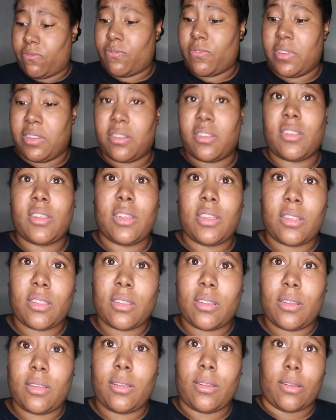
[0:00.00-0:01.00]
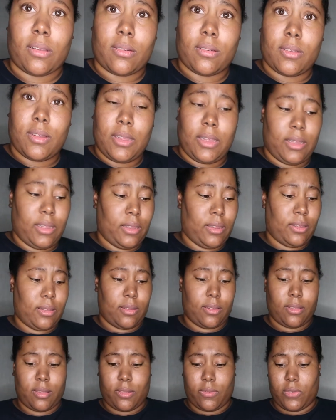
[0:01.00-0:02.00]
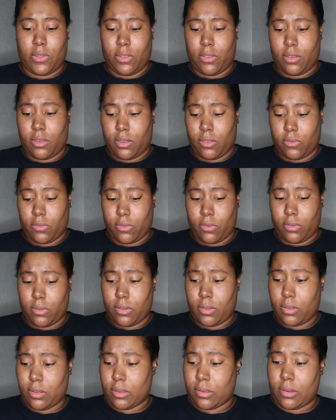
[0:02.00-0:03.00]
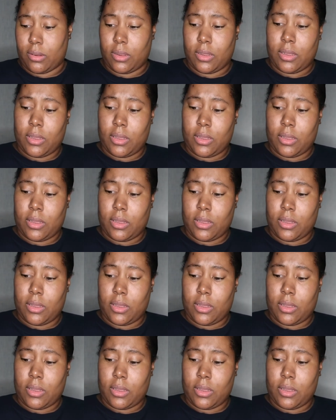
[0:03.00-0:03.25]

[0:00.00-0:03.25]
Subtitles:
Fenty is good. Fenty is real good.